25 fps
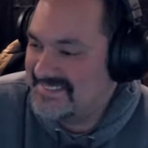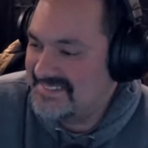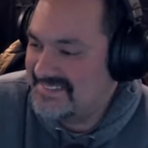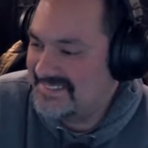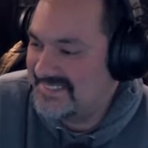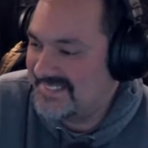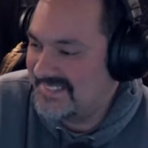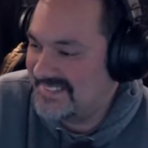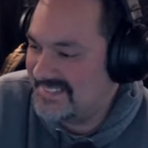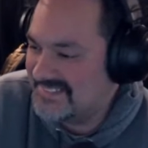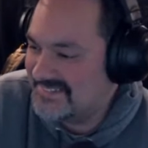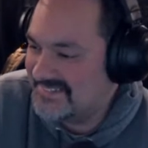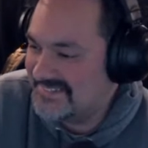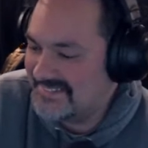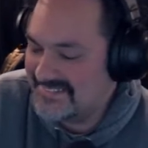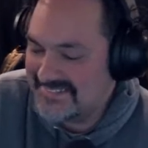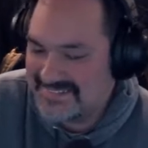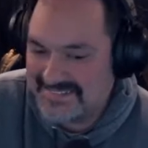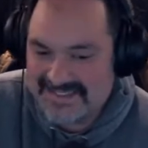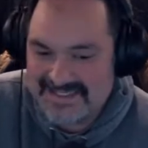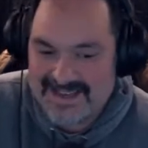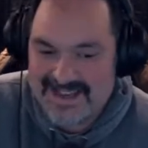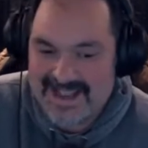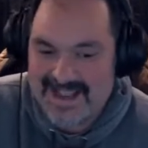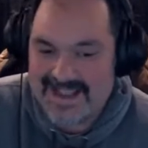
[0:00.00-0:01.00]
yeah, you,
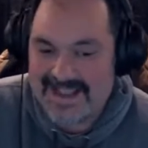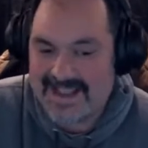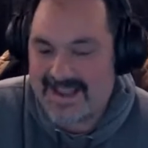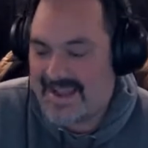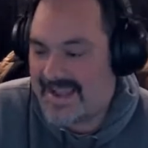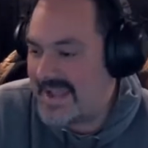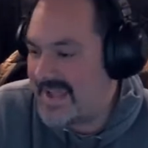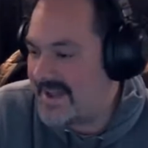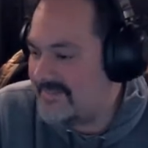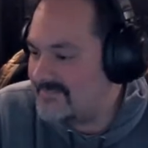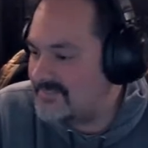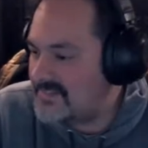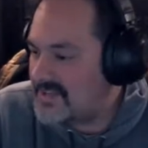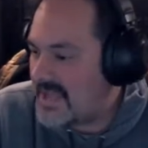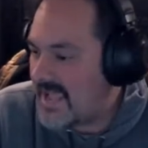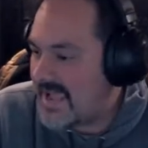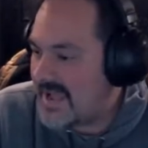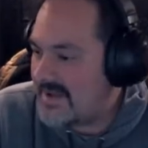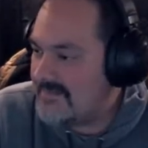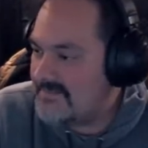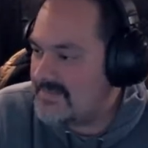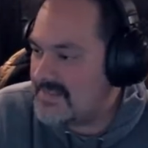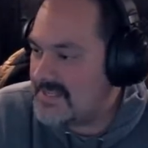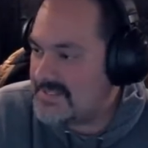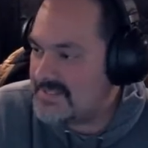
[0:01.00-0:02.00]
I, I have to
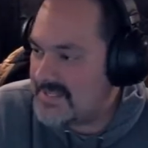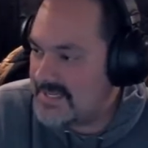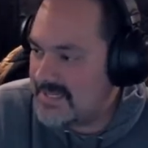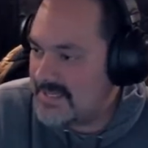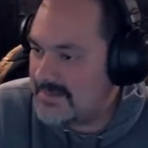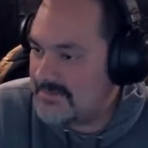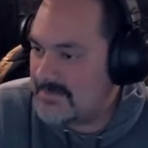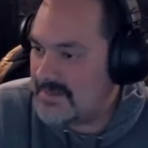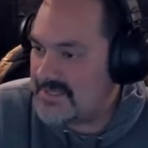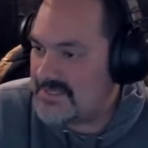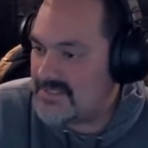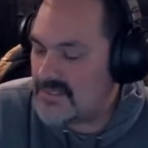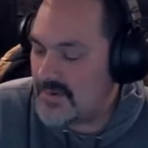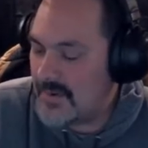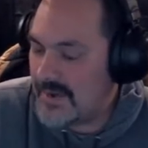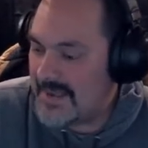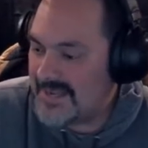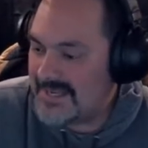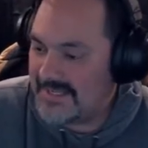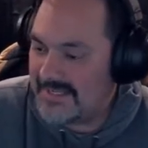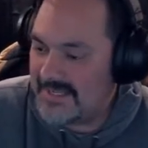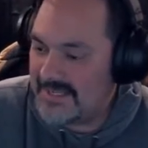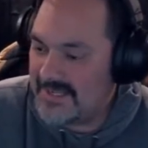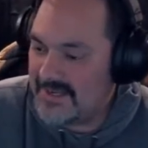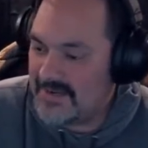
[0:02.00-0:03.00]
have these in so I
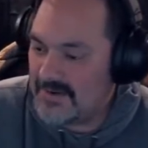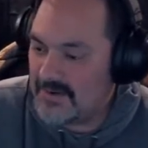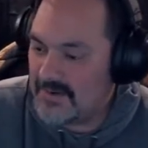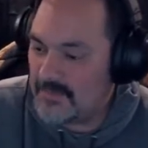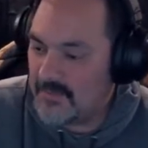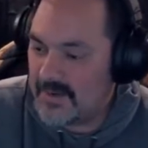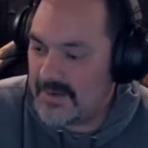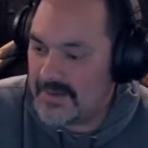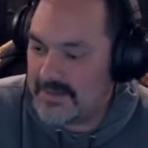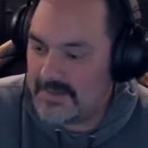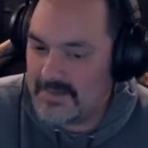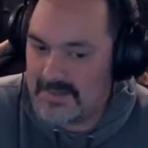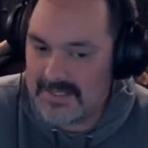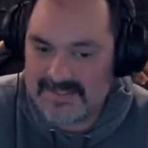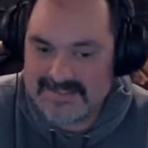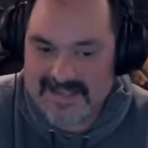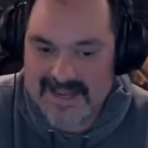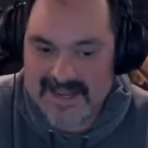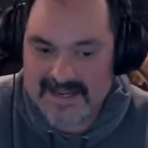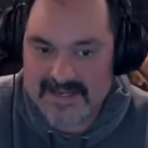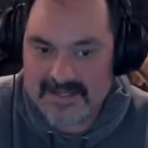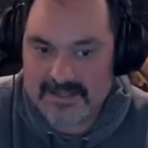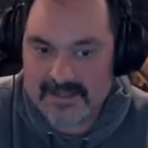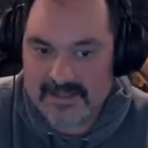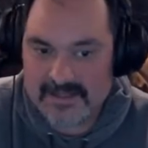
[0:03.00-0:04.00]
can hear what
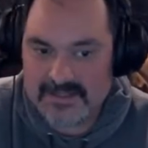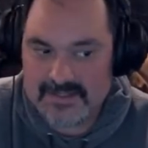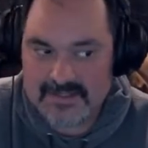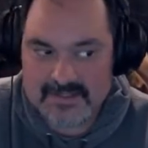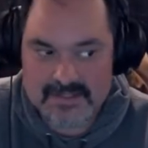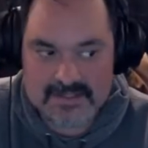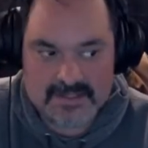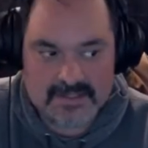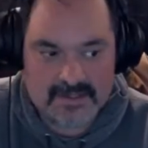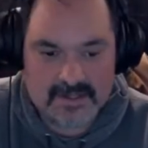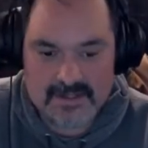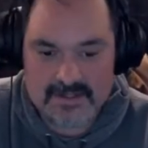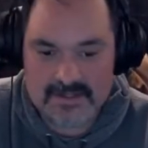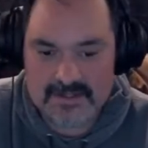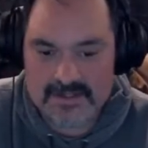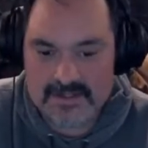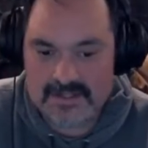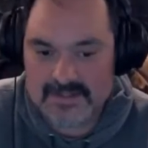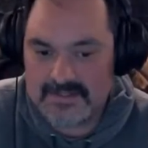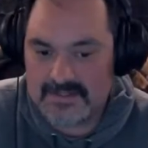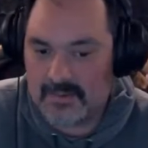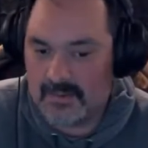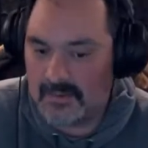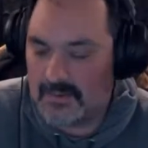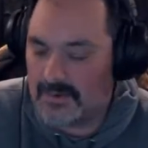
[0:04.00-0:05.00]
exactly is uh,
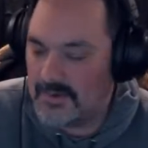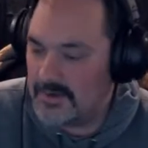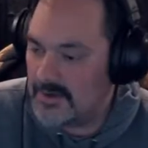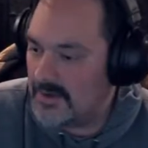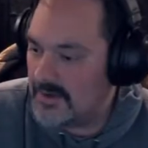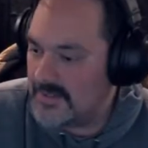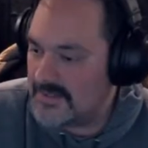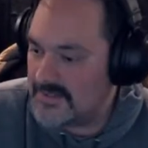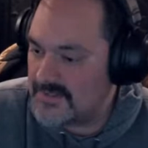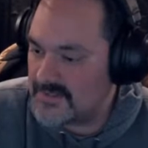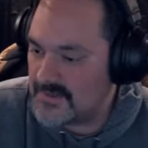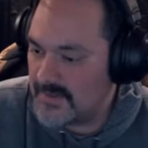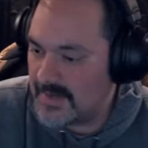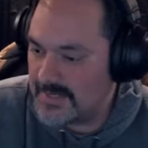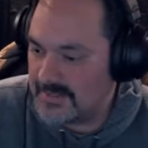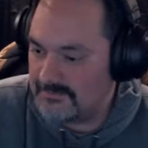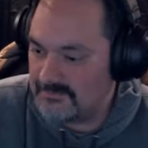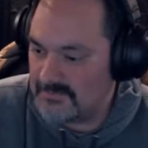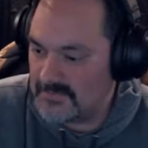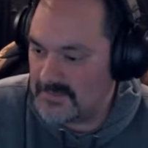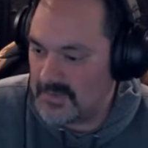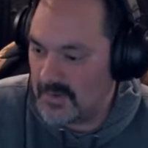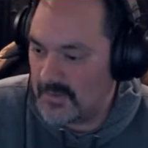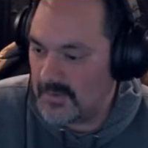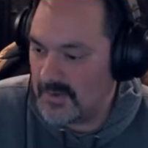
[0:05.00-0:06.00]
is going on, so I
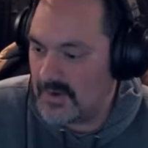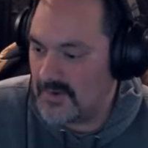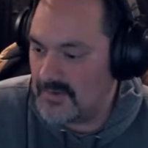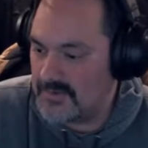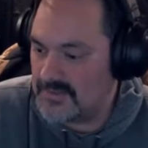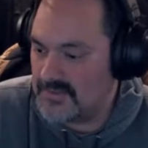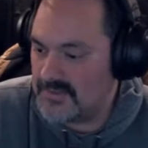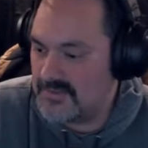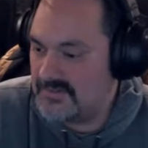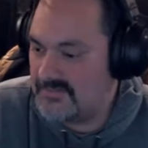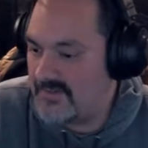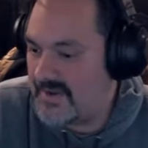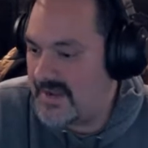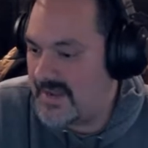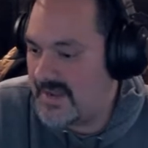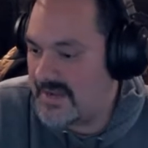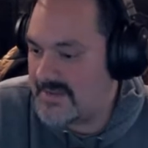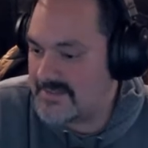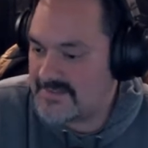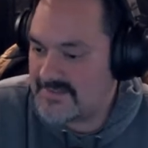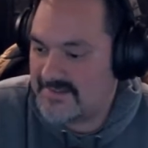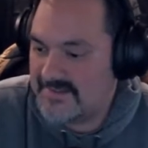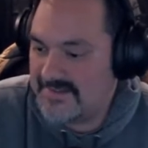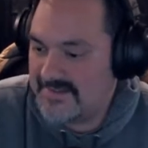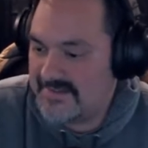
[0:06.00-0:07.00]
don't go too
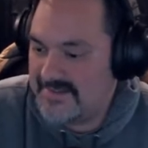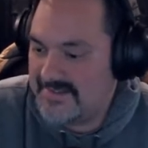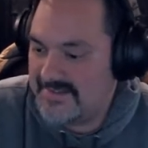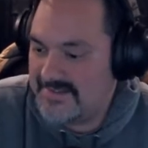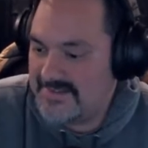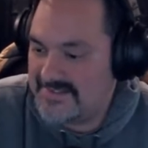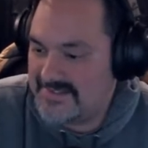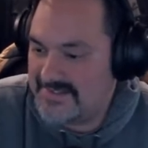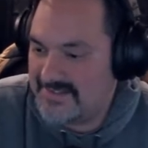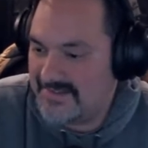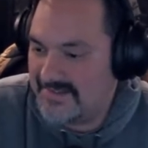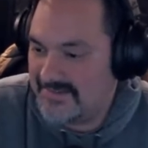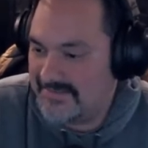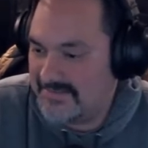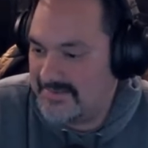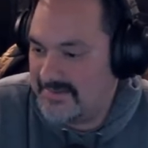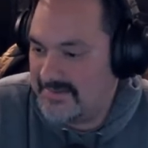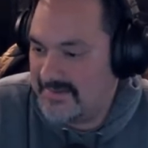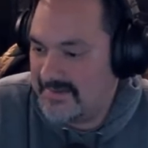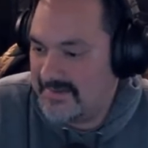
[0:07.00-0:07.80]
fast. So,